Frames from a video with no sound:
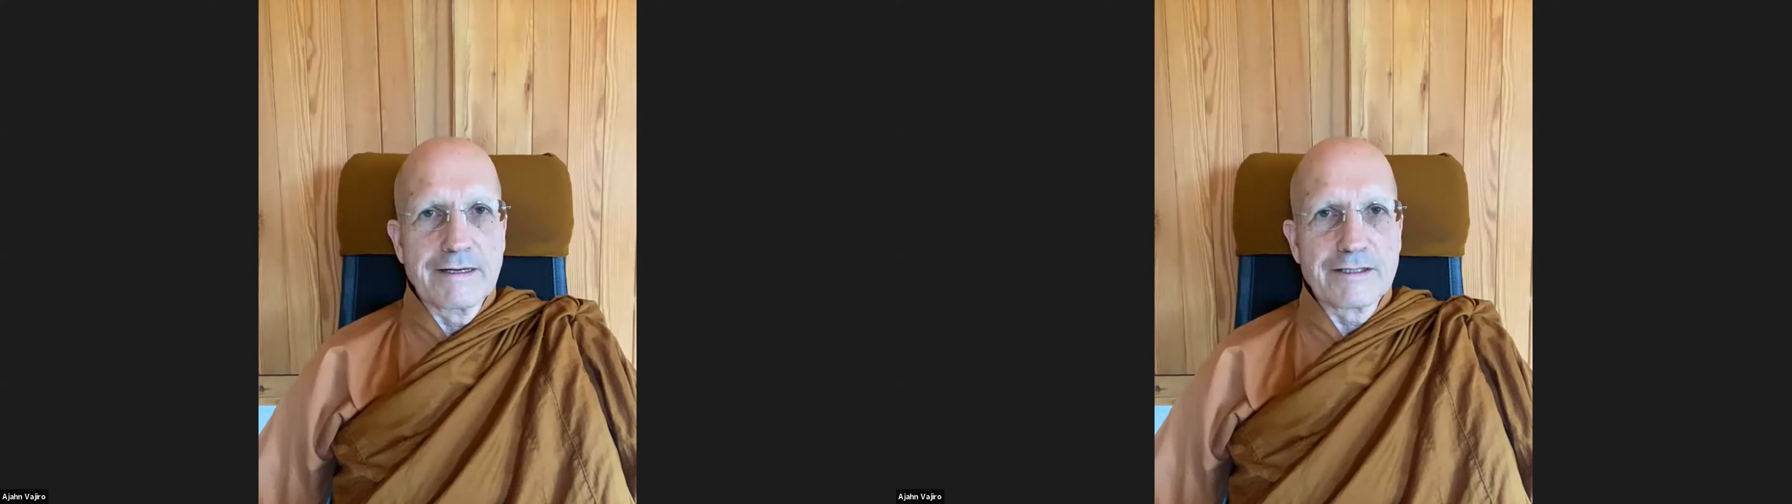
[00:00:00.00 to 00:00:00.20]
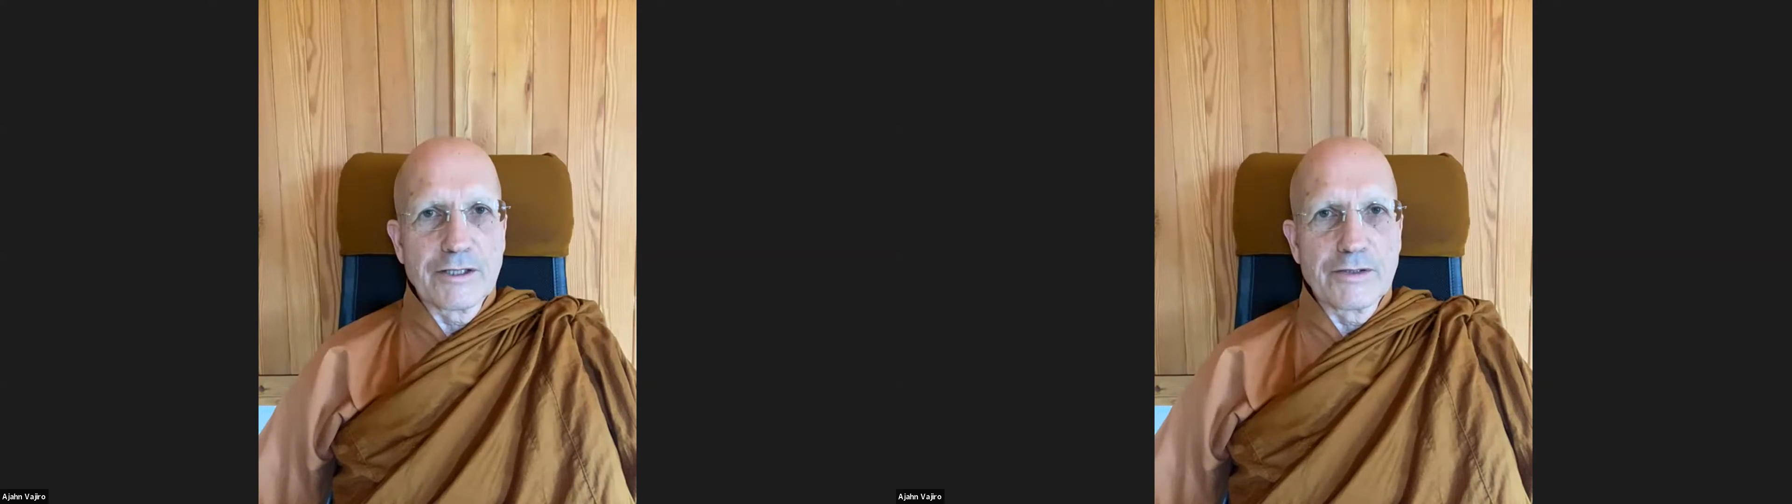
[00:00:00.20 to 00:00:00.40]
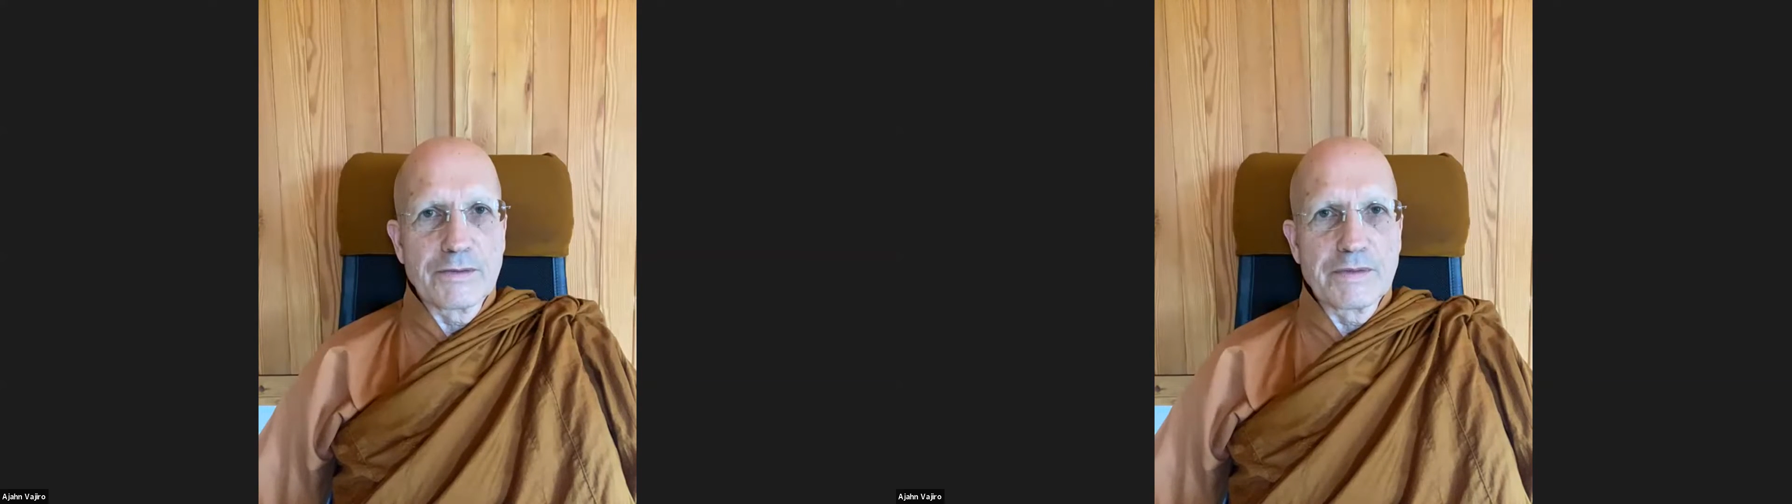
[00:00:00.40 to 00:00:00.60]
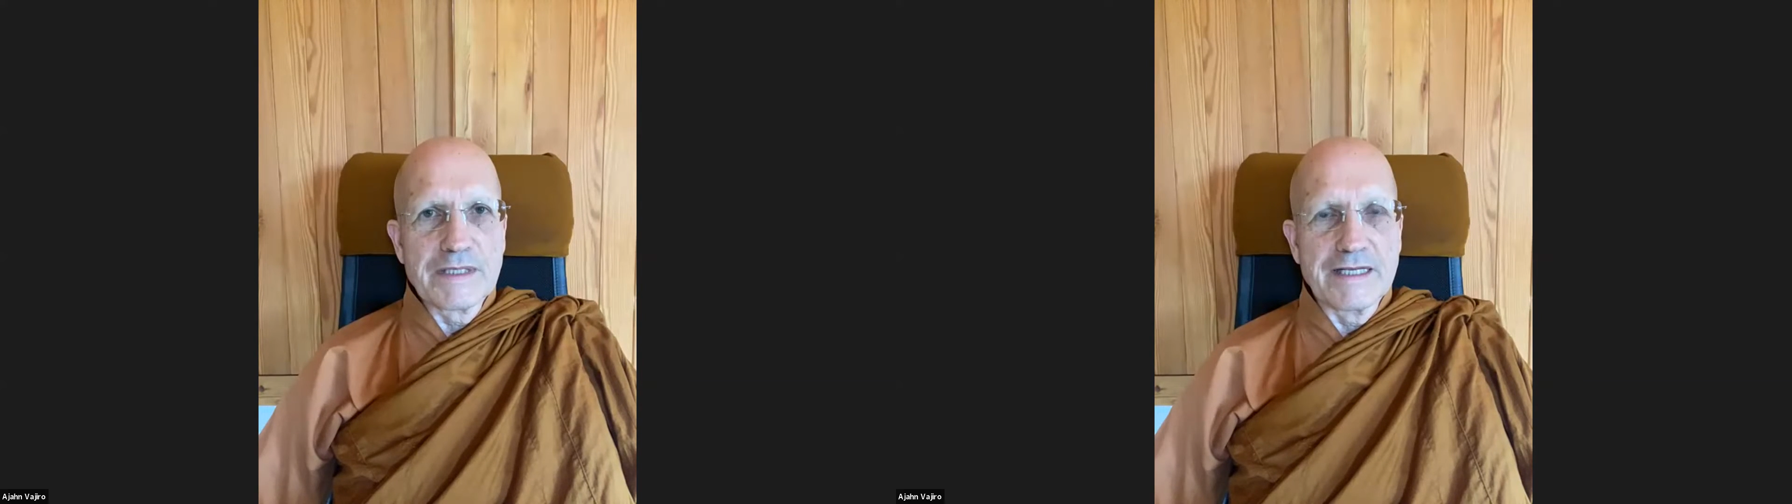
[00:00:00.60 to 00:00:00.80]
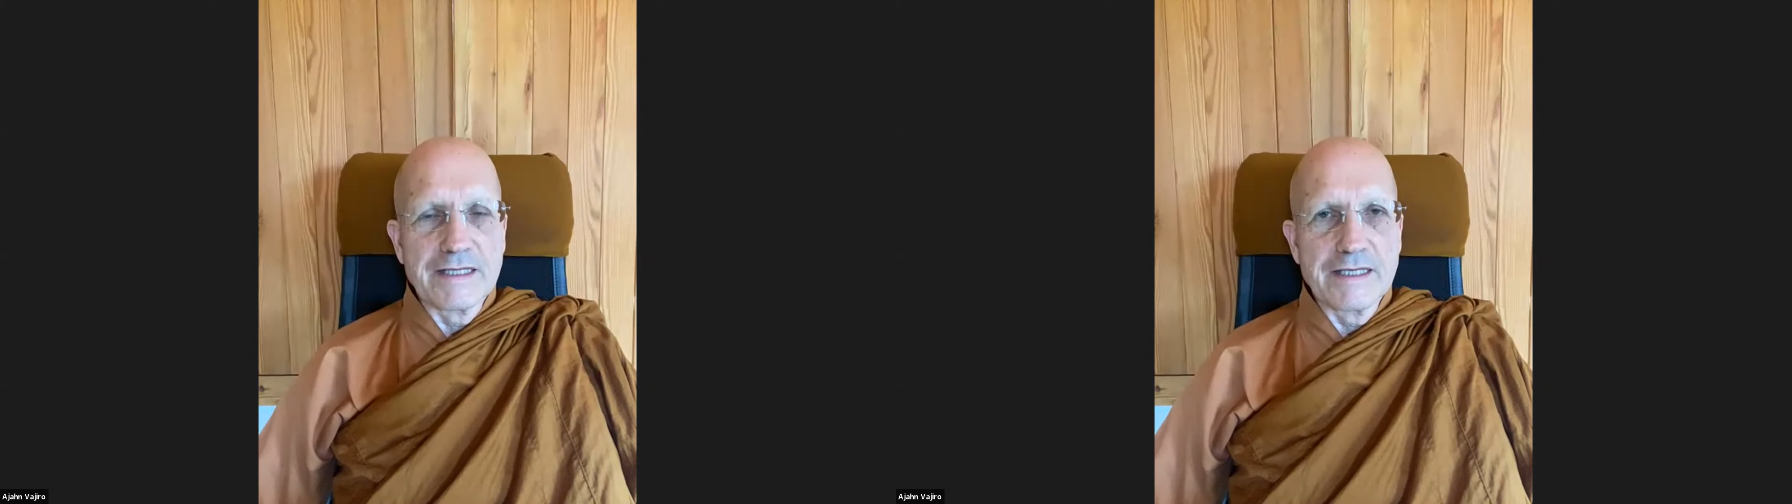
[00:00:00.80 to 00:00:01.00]
so that
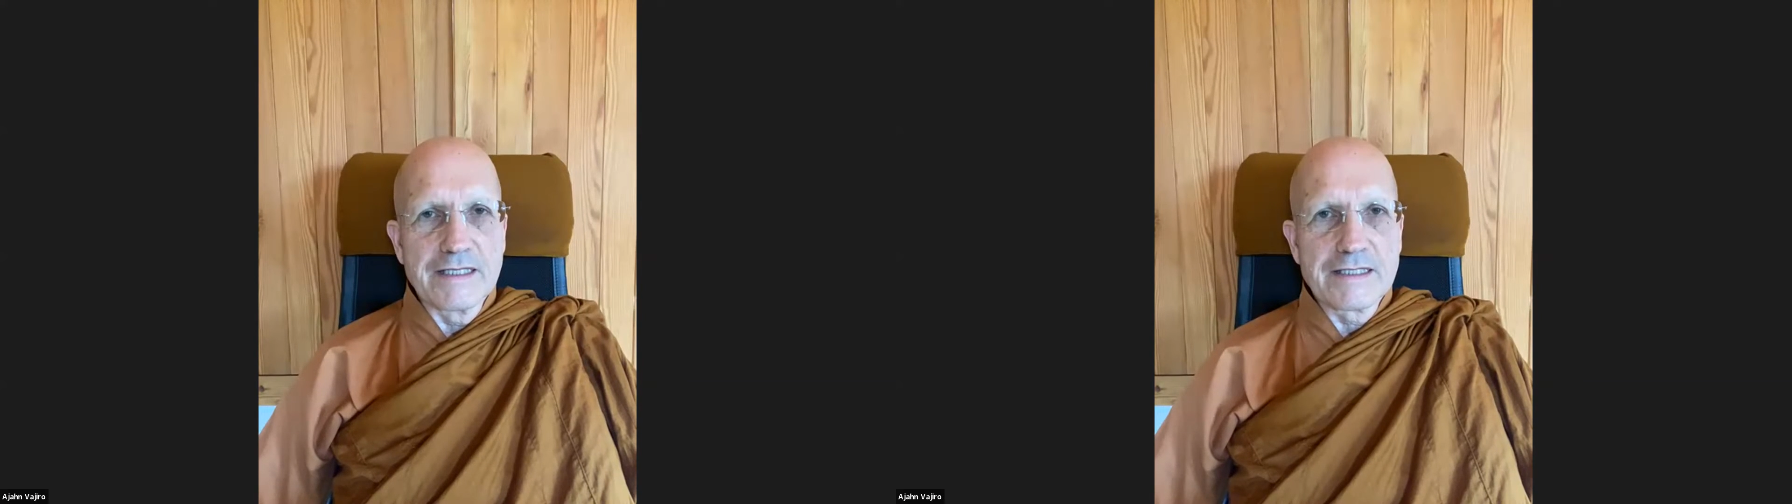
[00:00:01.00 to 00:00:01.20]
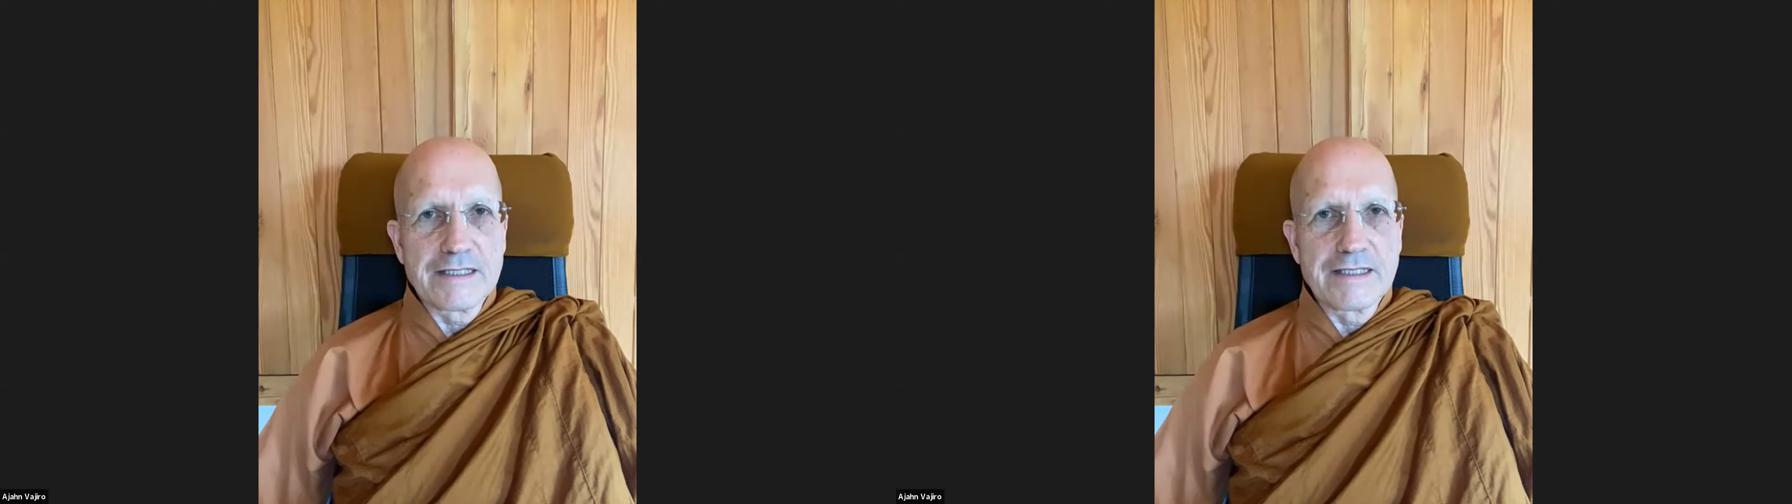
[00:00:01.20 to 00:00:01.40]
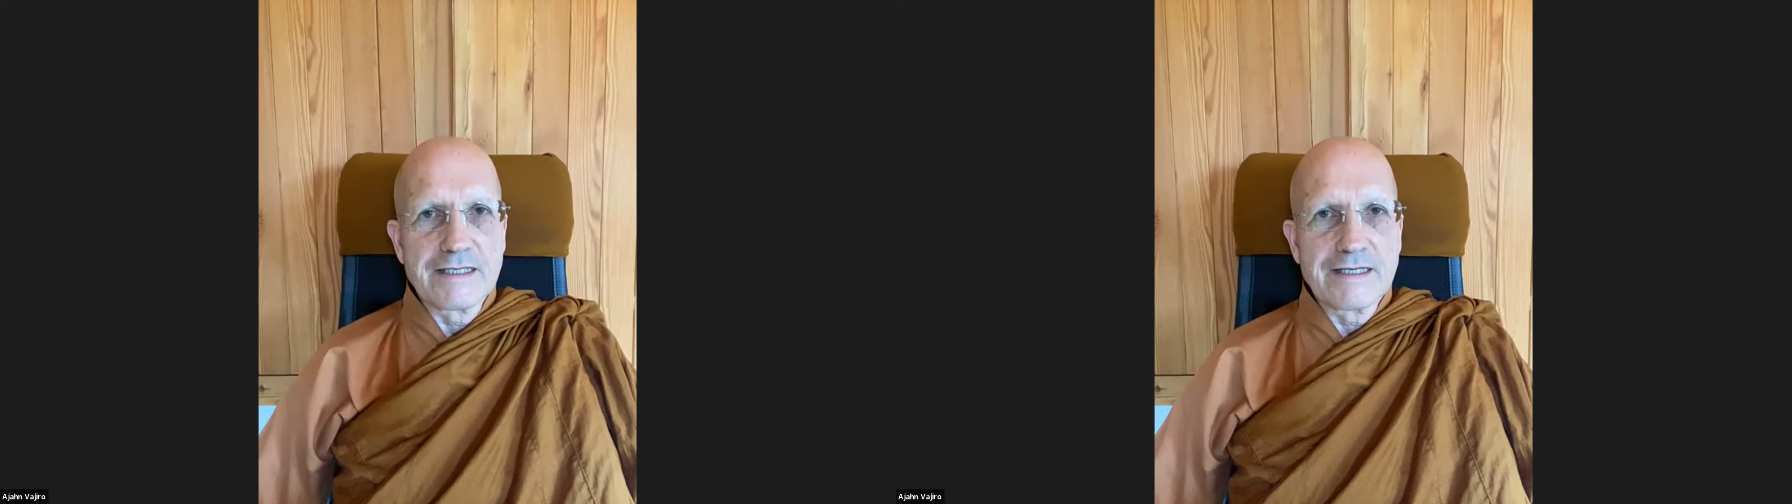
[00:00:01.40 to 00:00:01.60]
in this,